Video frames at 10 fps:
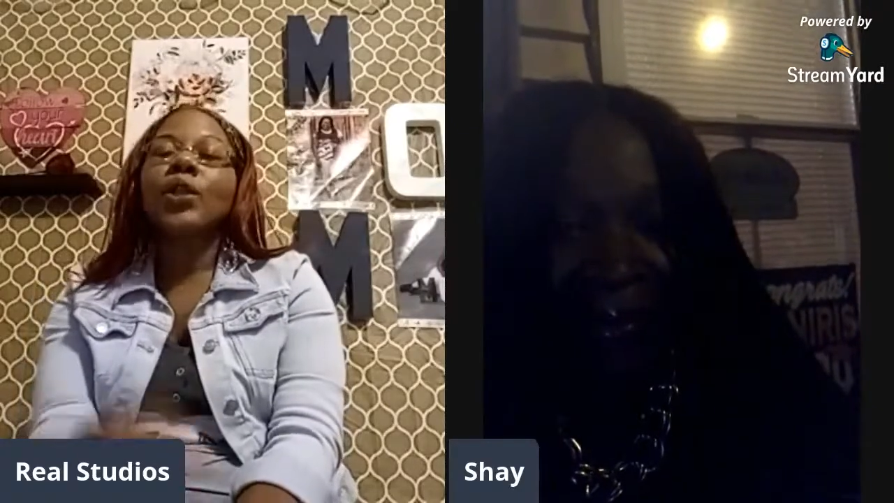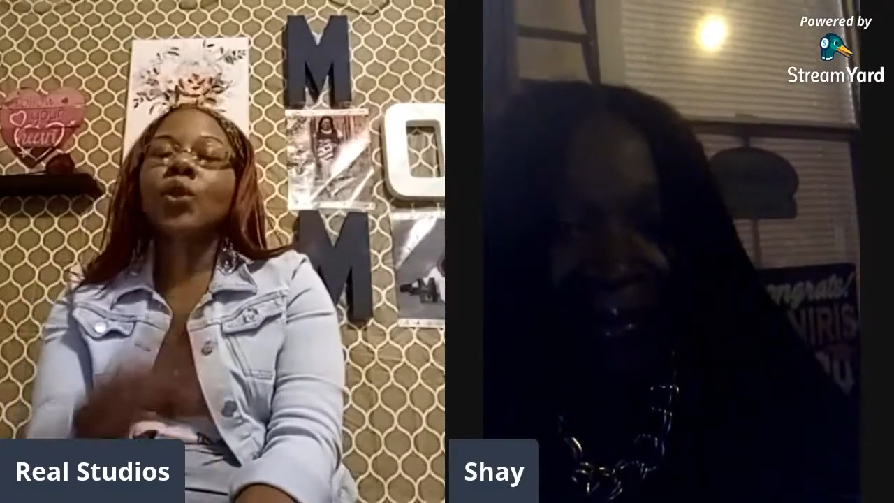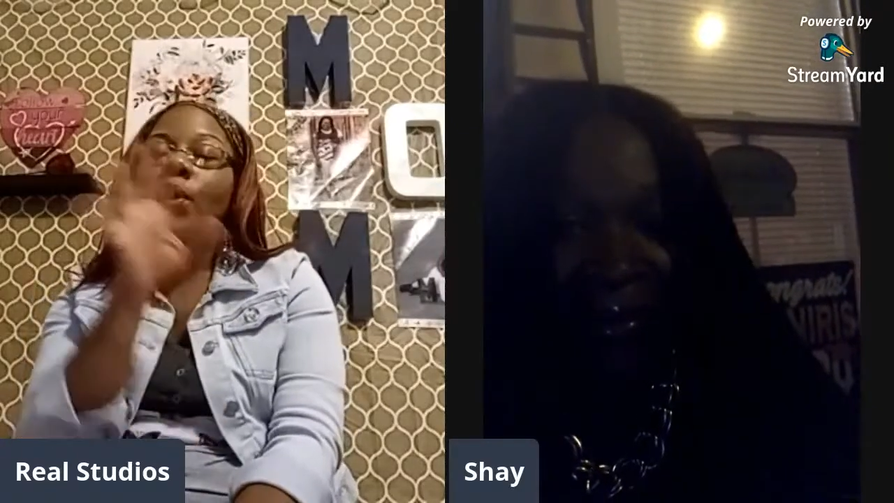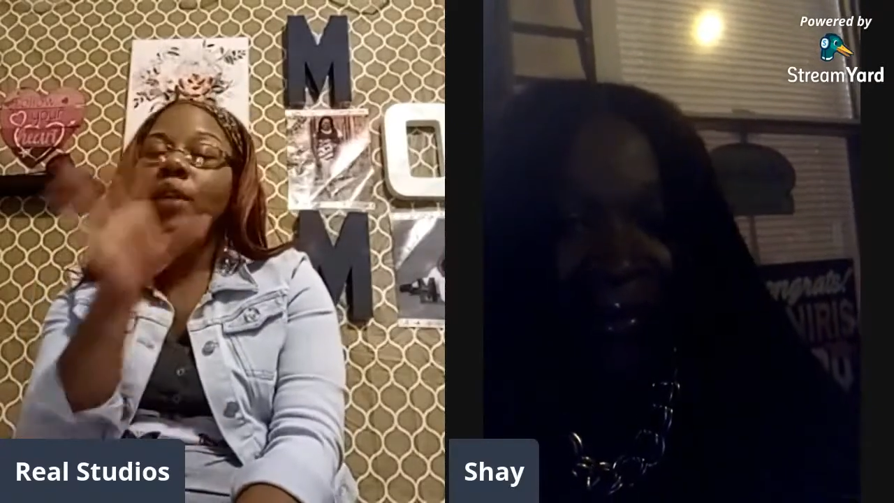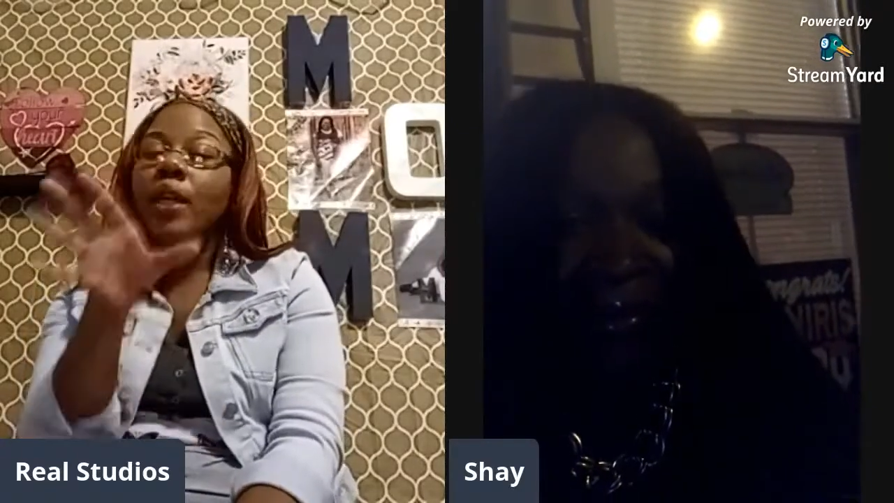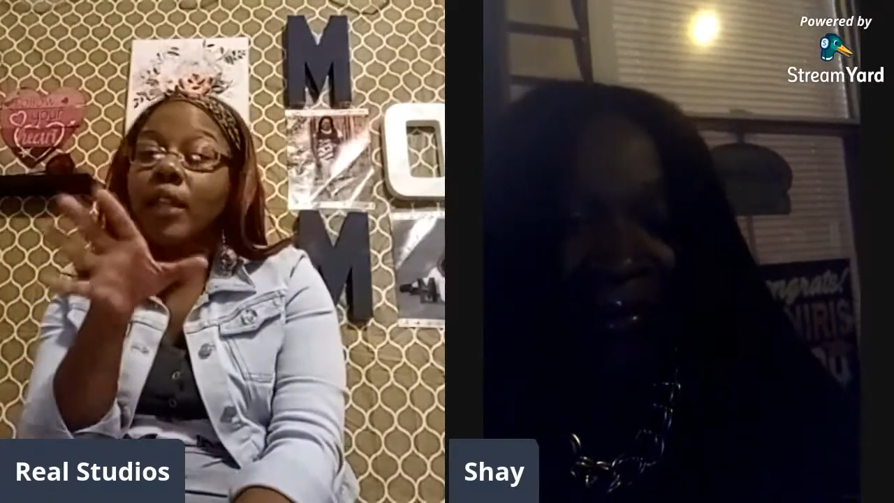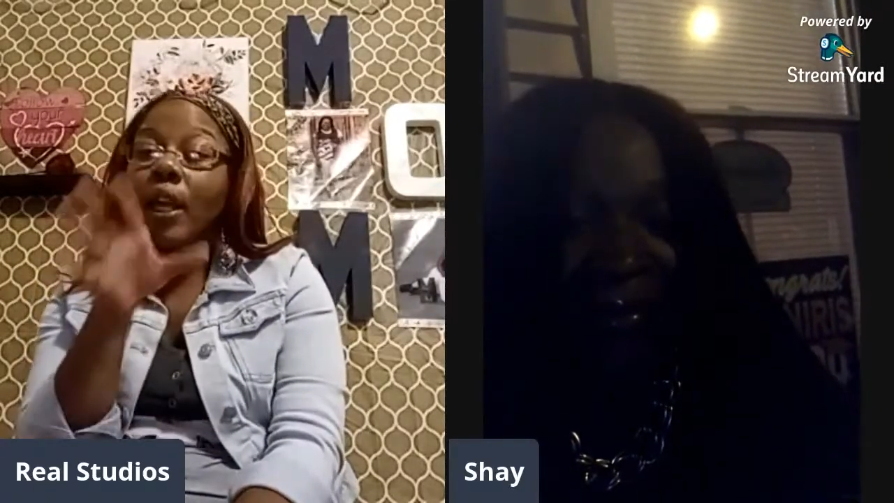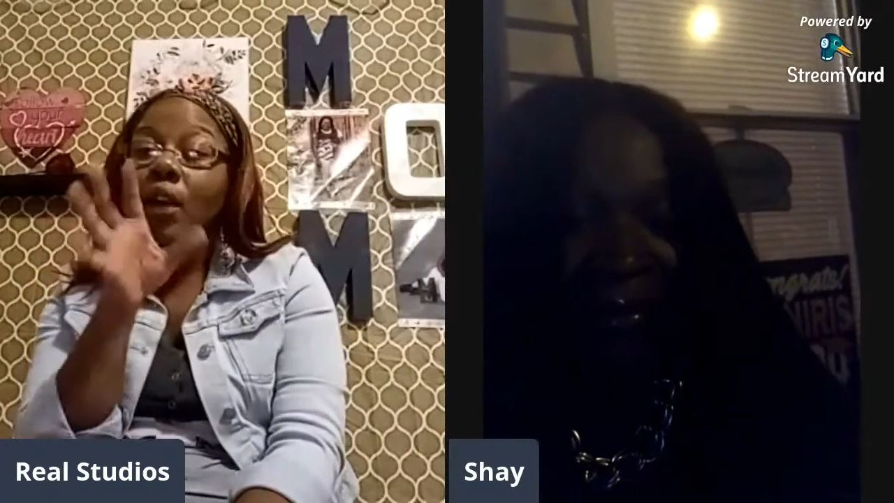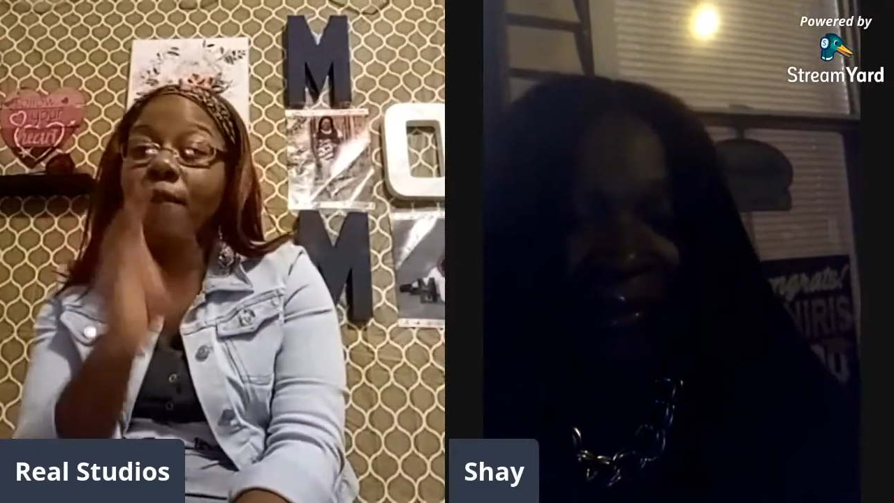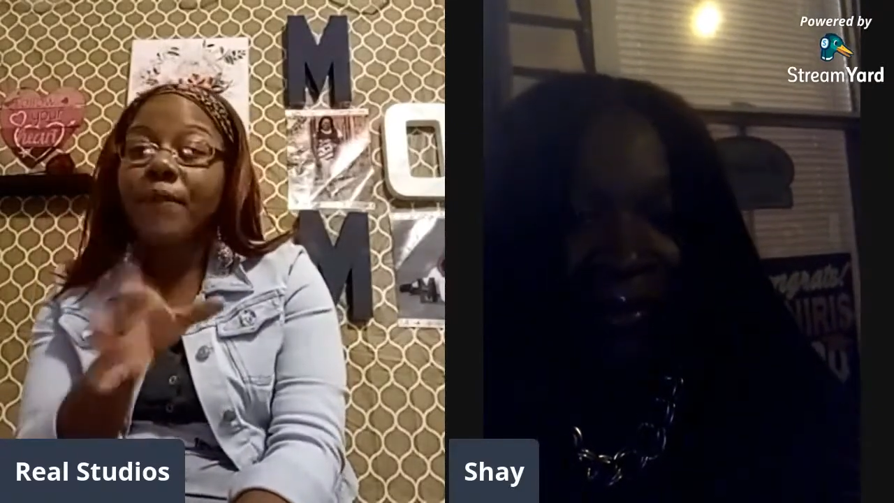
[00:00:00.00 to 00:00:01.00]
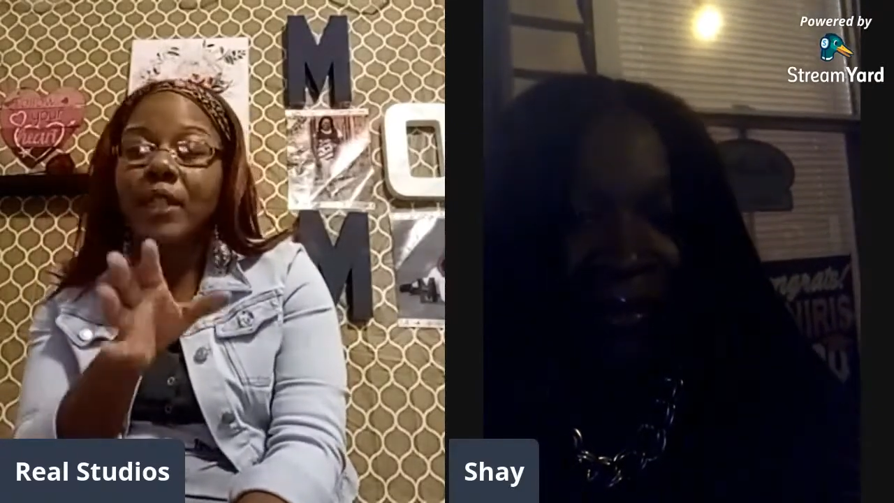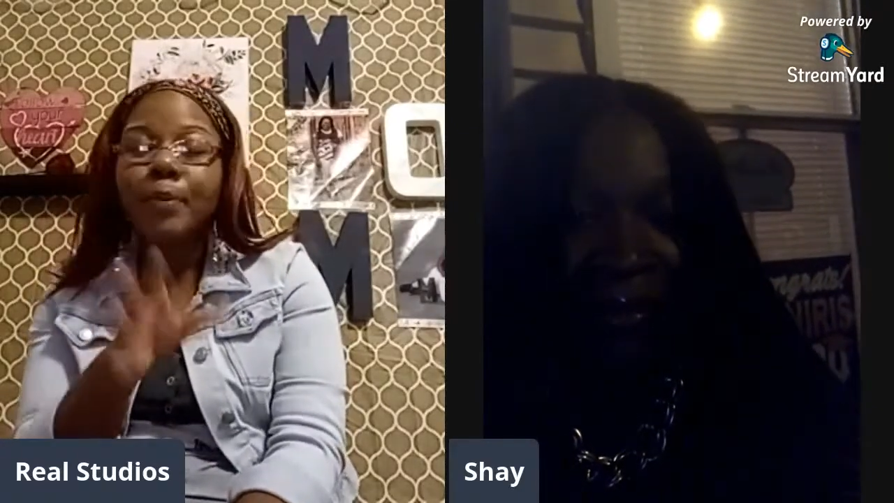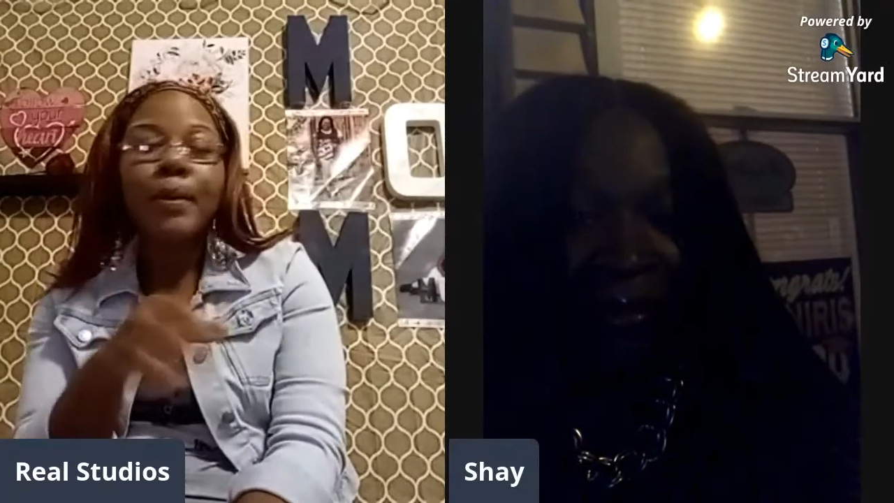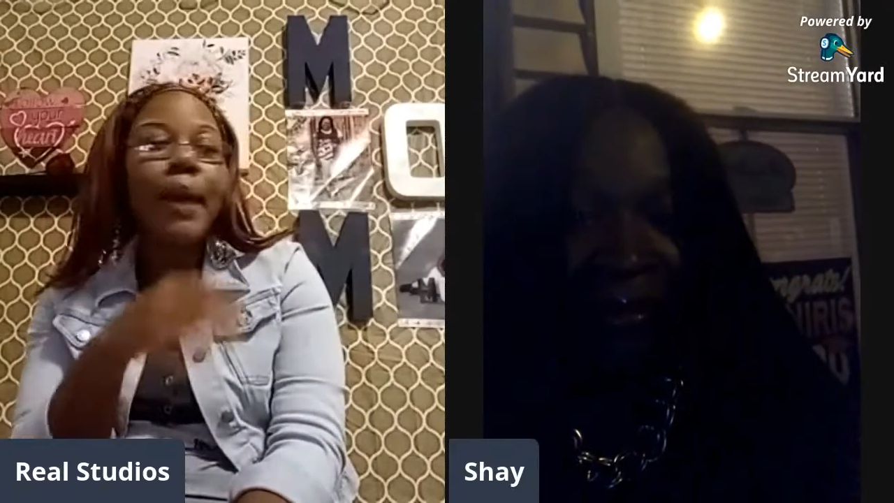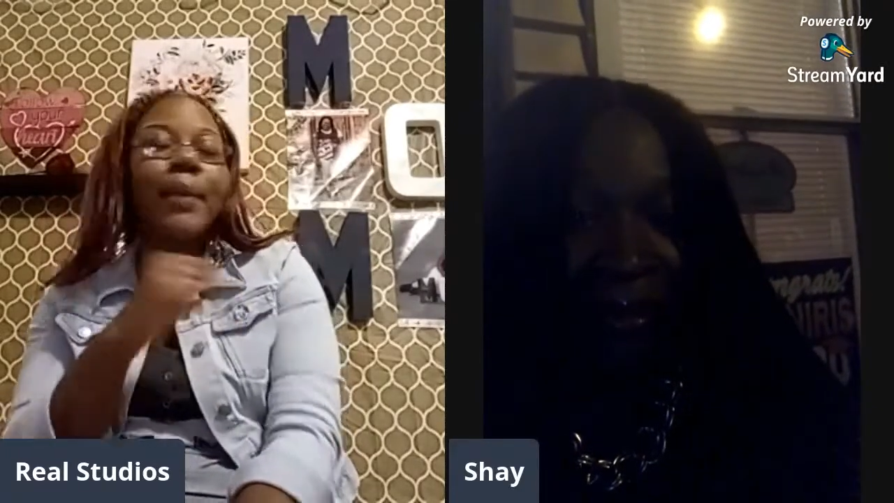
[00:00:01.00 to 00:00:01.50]
doing your thing on
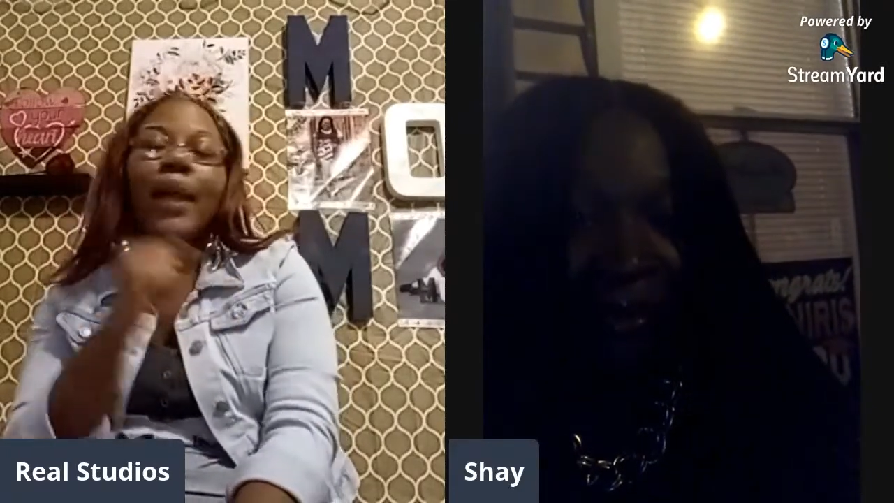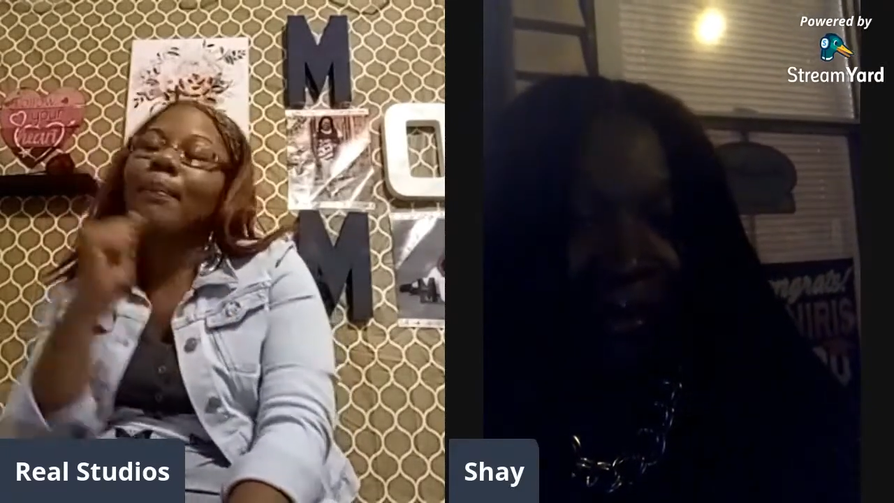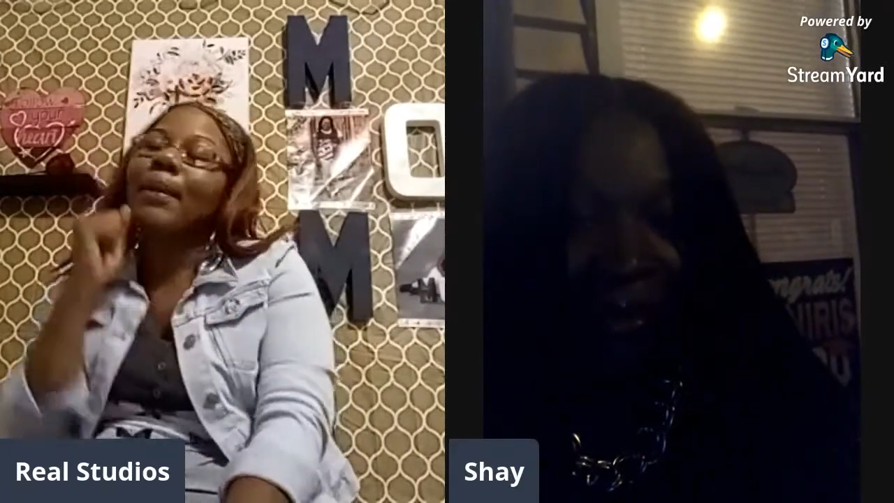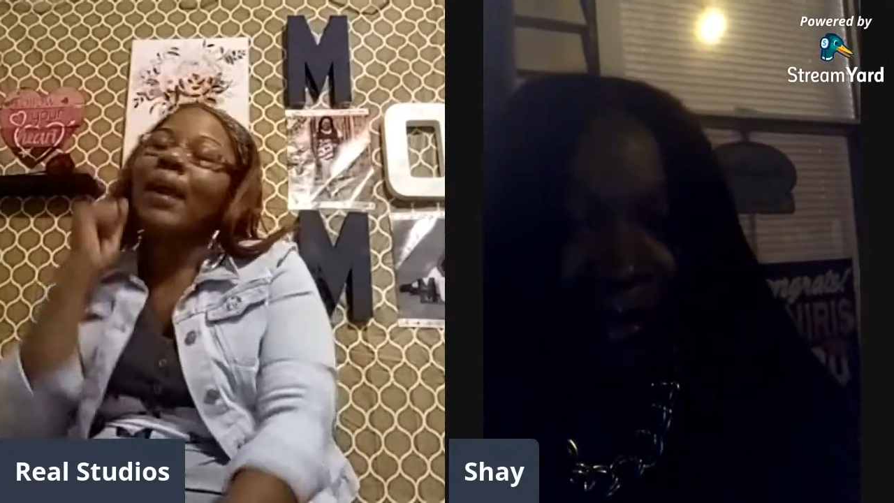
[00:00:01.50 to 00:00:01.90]
Facebook, I'd be like, man,